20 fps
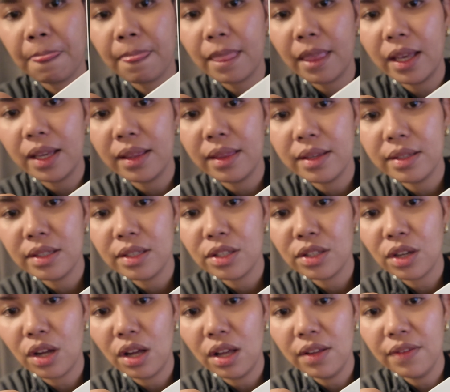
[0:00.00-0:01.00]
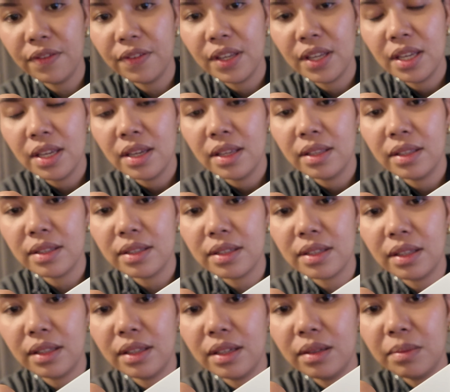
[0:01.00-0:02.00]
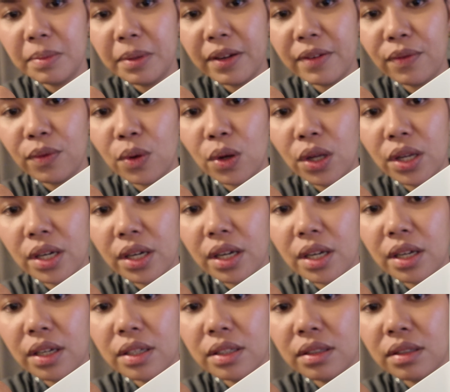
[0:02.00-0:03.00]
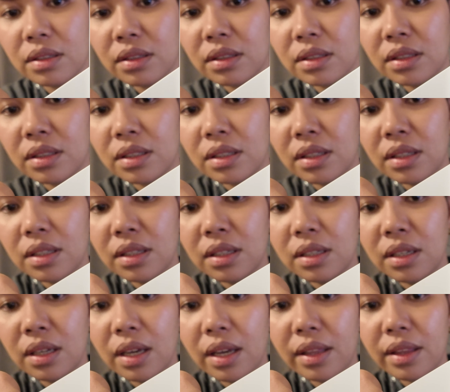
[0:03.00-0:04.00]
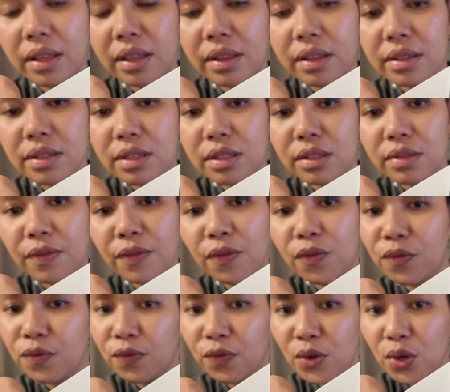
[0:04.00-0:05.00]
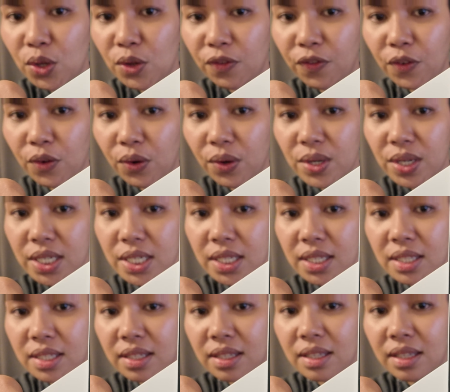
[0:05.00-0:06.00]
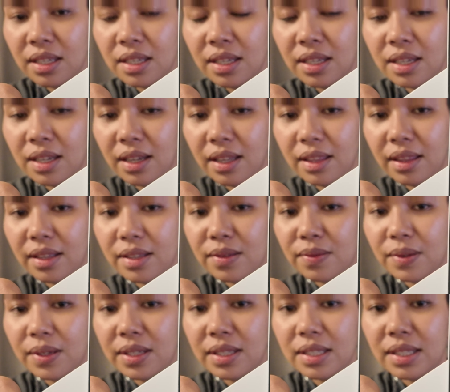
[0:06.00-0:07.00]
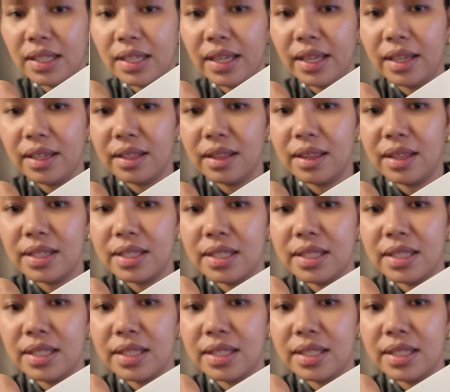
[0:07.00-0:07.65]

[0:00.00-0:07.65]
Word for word: like this is off this is a little bit of water and then this is full force and this one is like the